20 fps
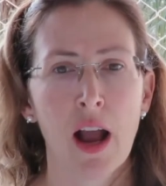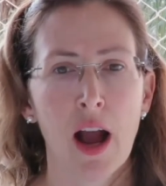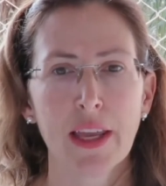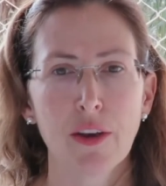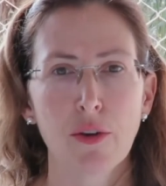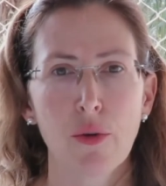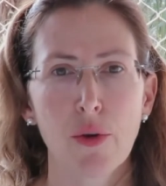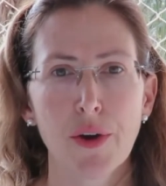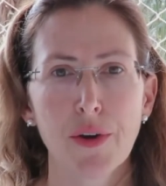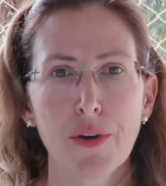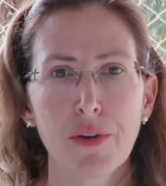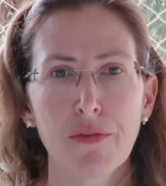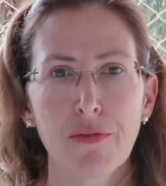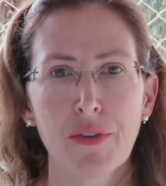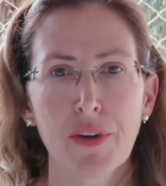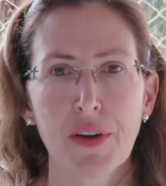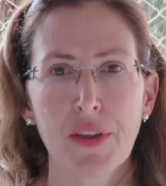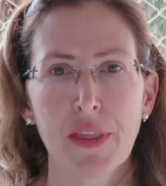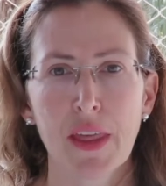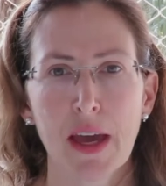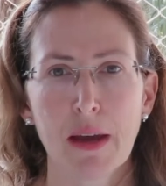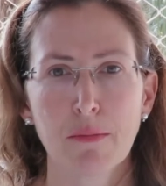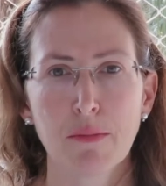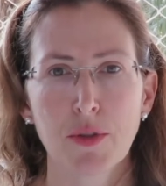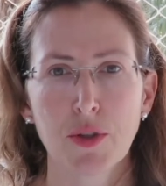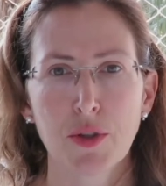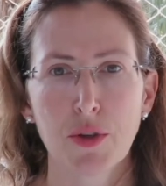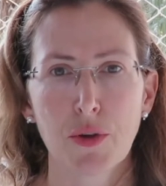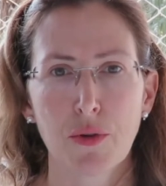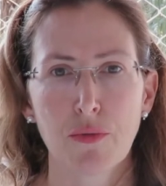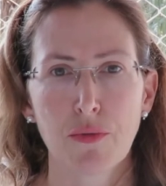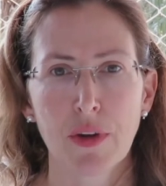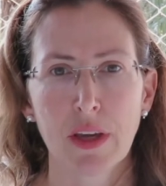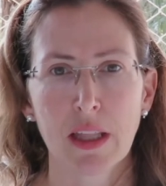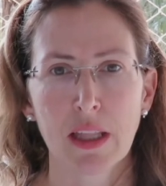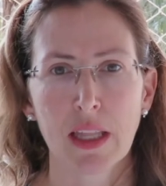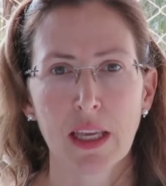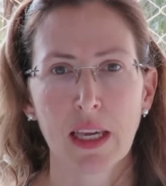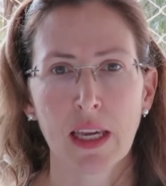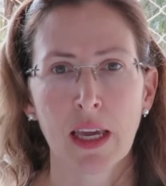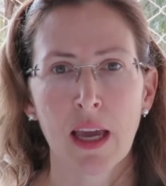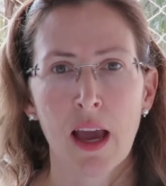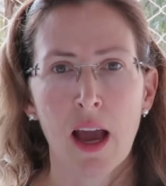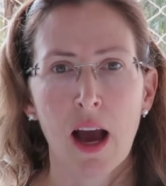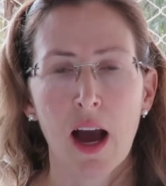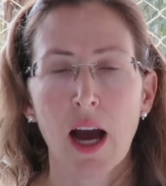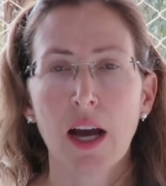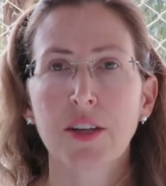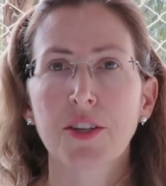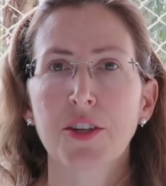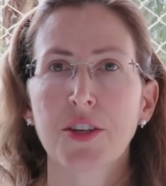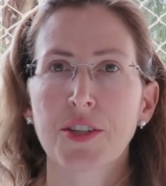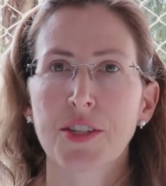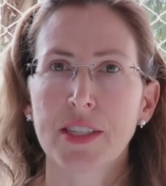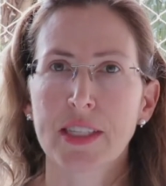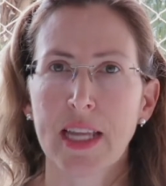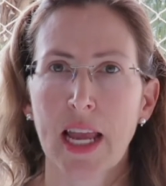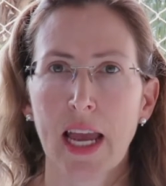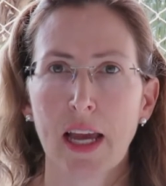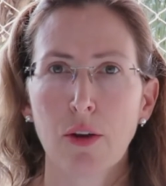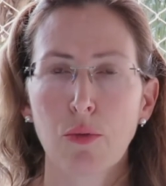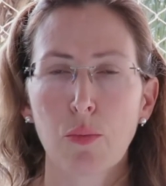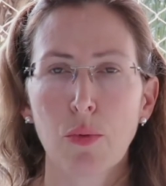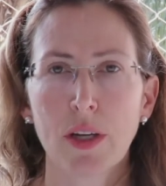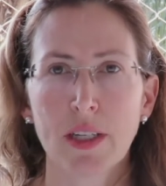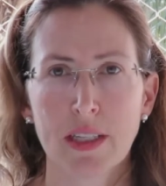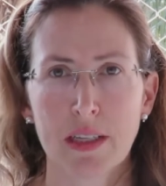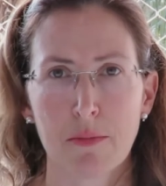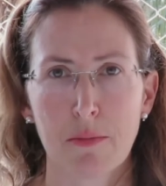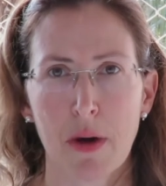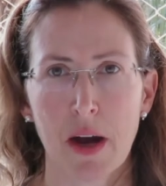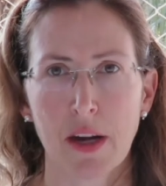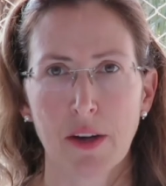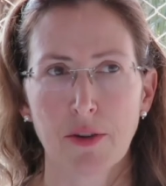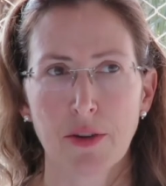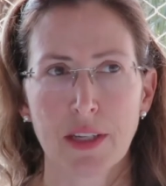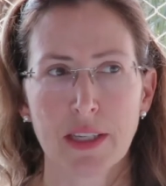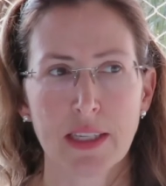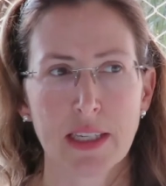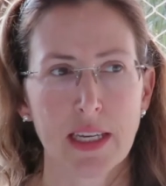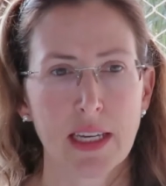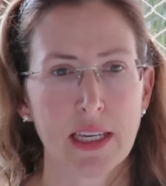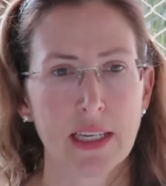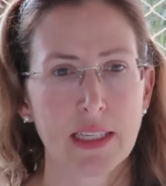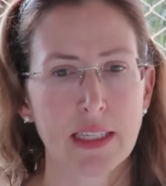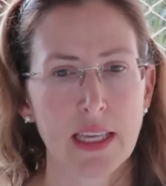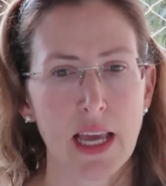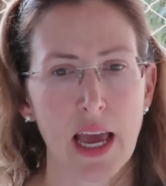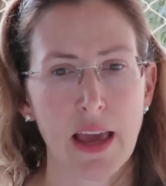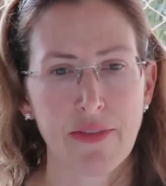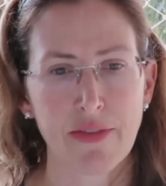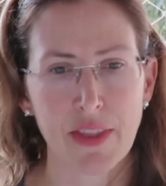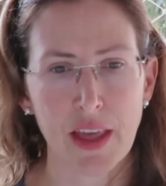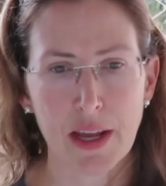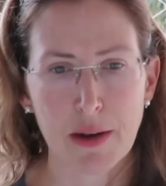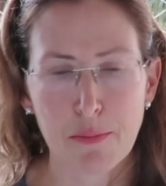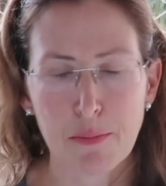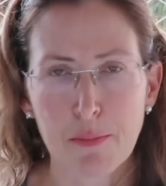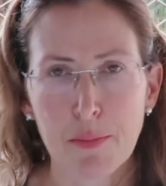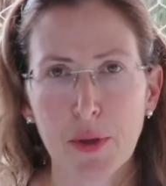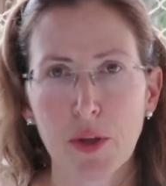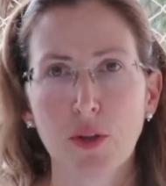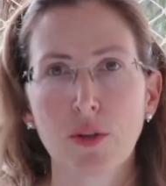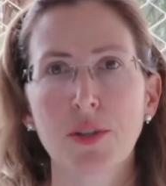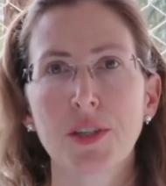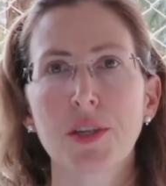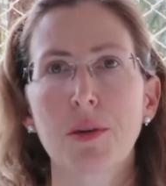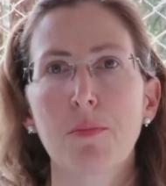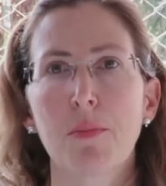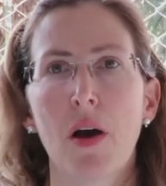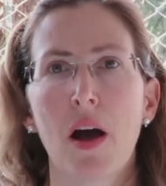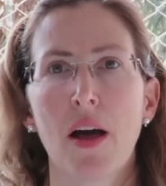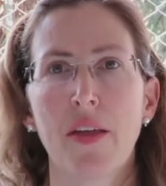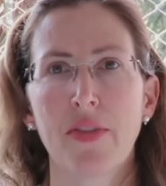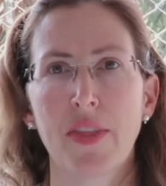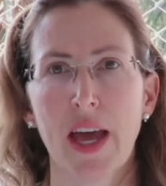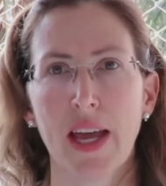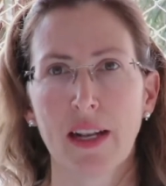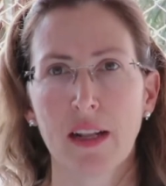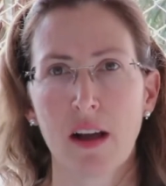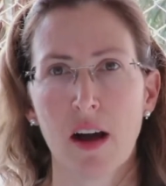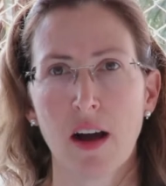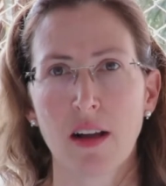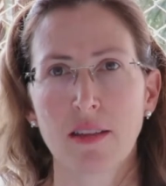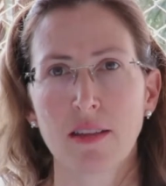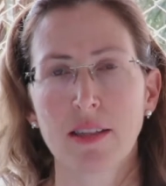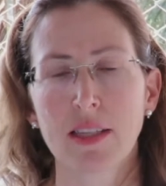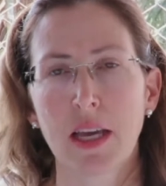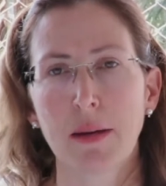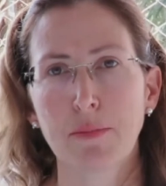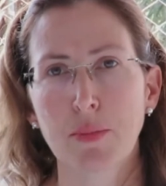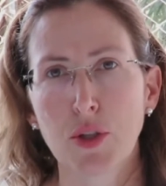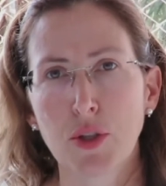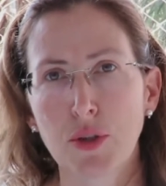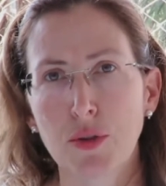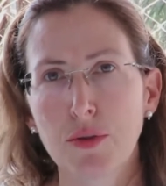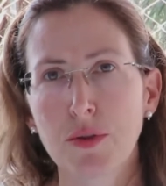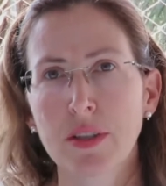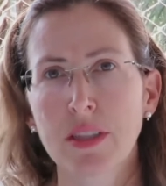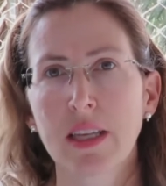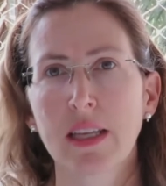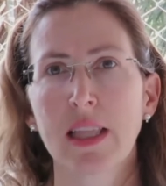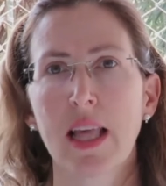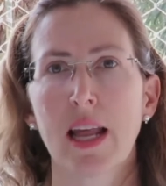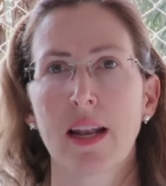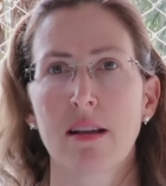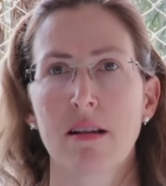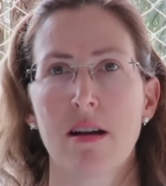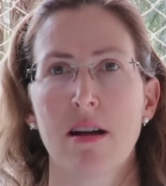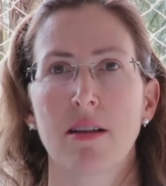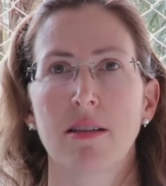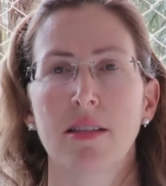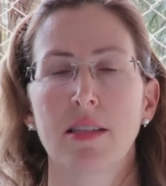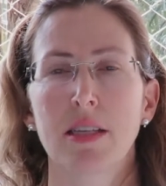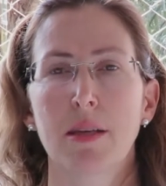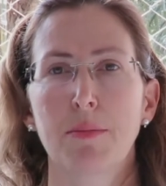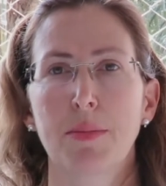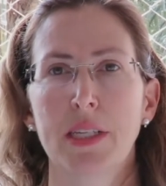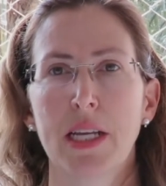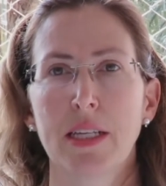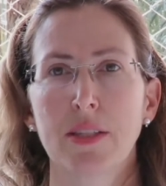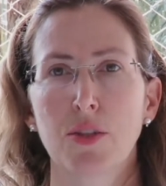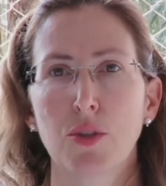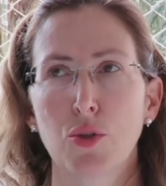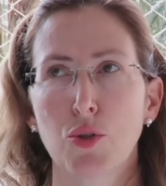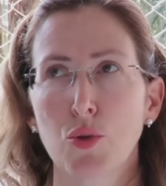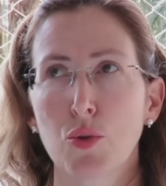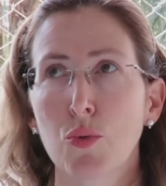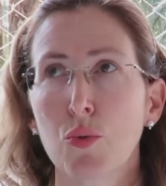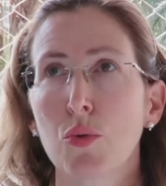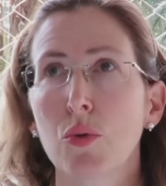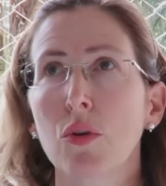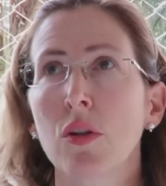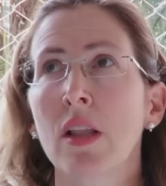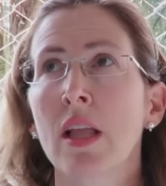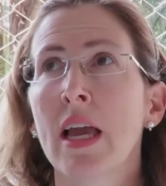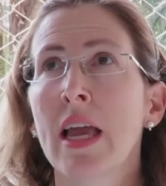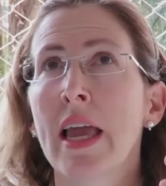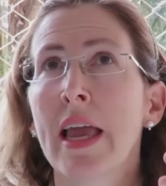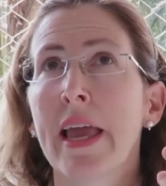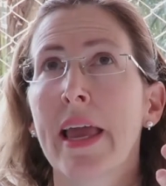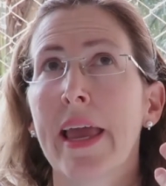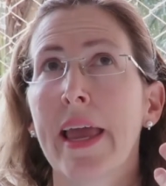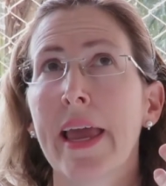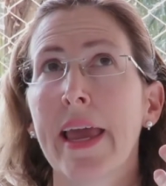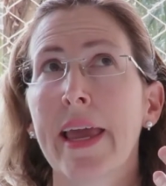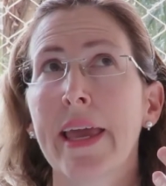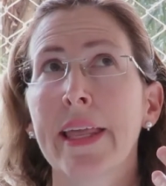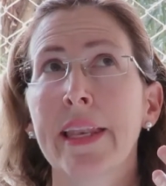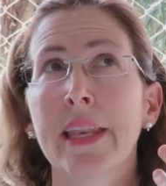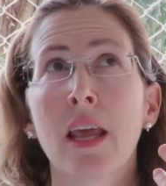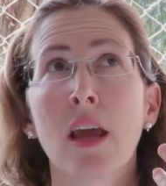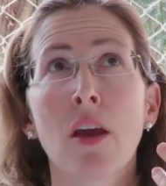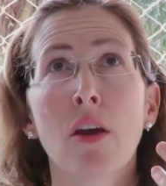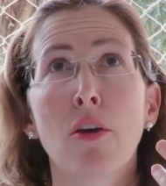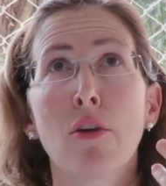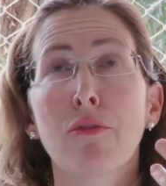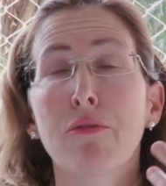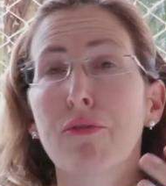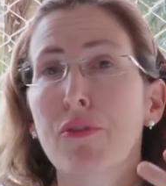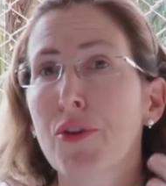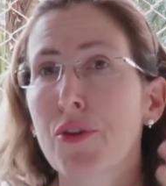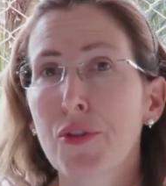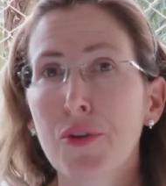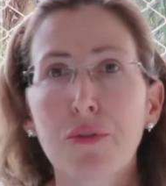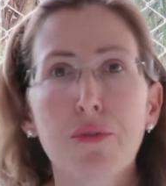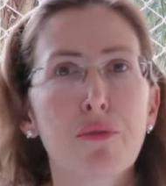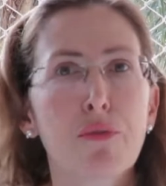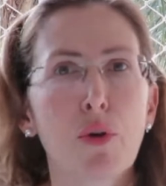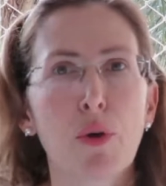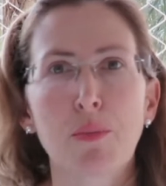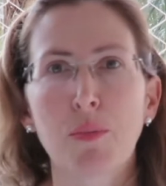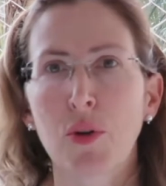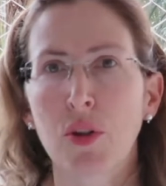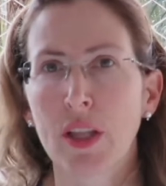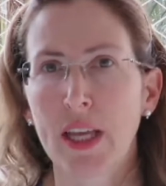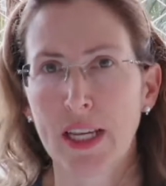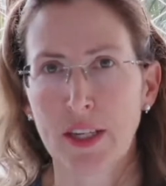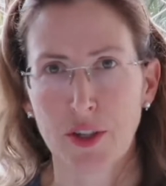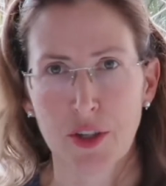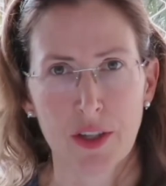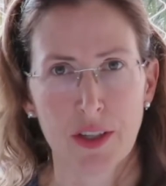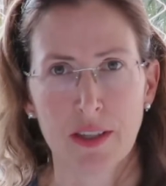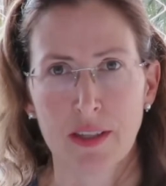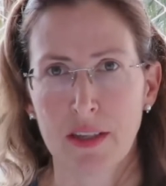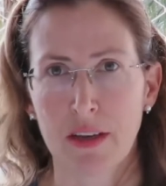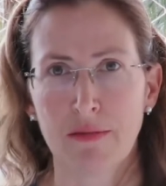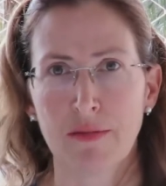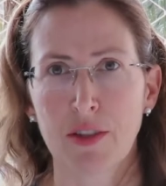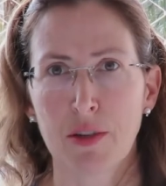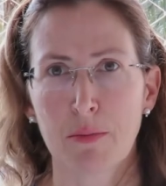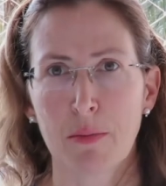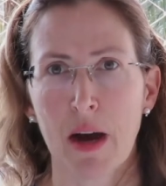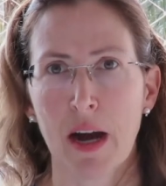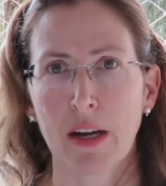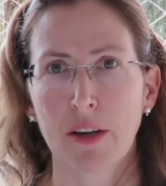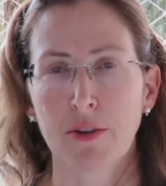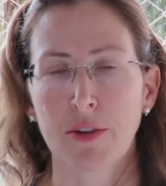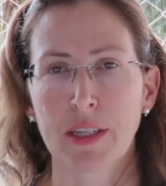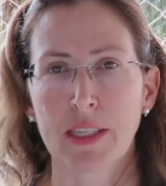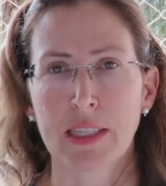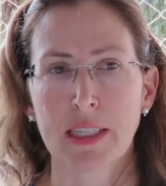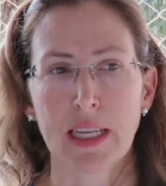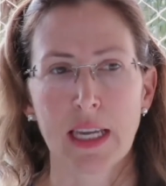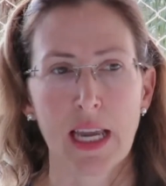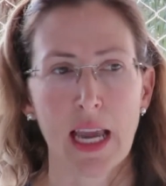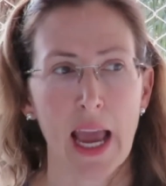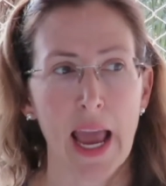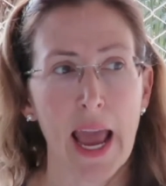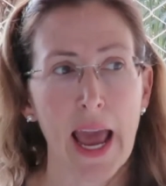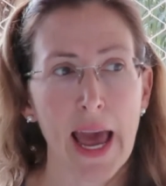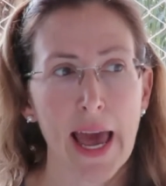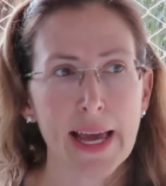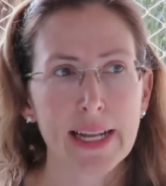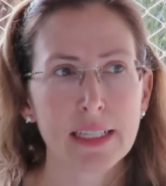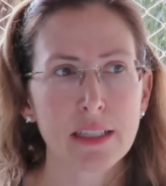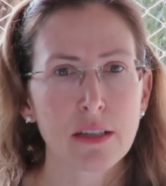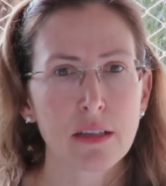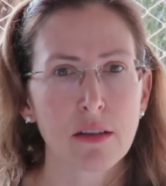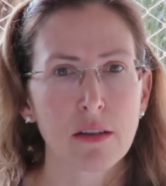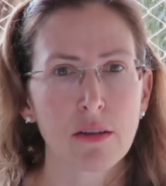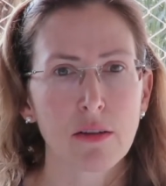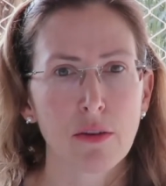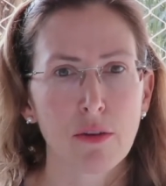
in order for them to really understand what democracy is and then build upon that concept, using that concept as a tool in further formulations of democracy, and